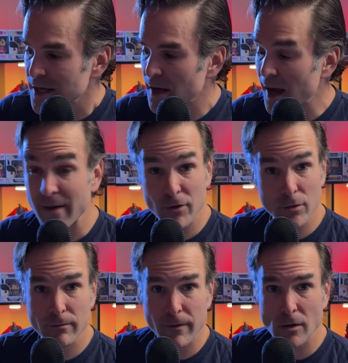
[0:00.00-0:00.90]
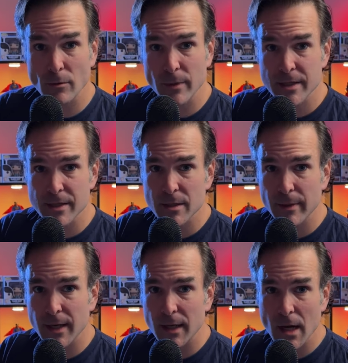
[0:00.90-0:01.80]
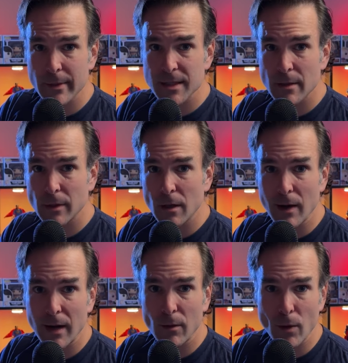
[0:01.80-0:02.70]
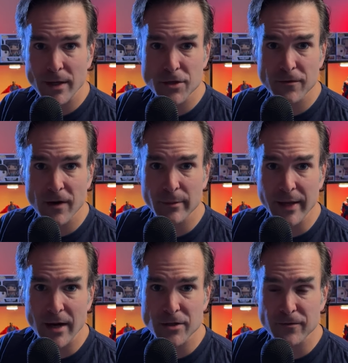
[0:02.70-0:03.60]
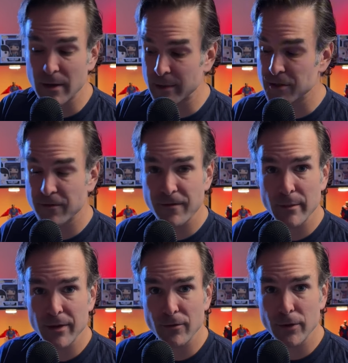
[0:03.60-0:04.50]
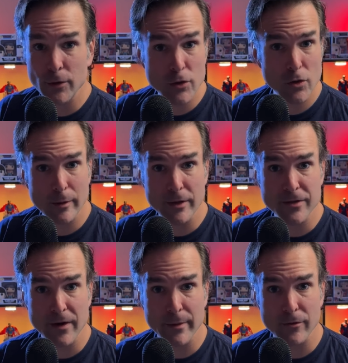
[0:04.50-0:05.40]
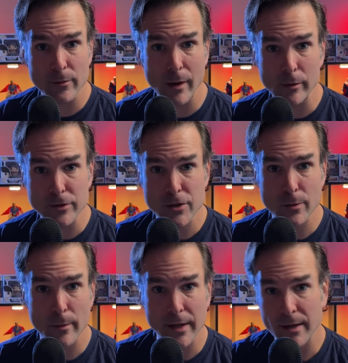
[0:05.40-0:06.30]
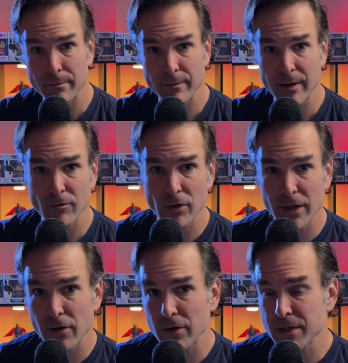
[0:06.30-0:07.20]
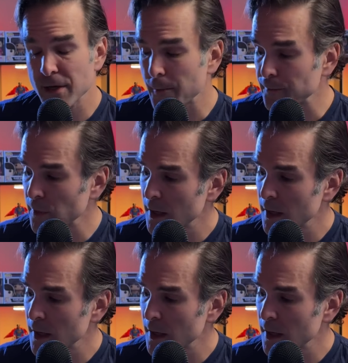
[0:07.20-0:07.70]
Have you followed me since the beginning? Comment down below. When did you find me? How did you find me? Did you find me through YouTube or did you find me through Melbourne Superman? I'd be really curious to know.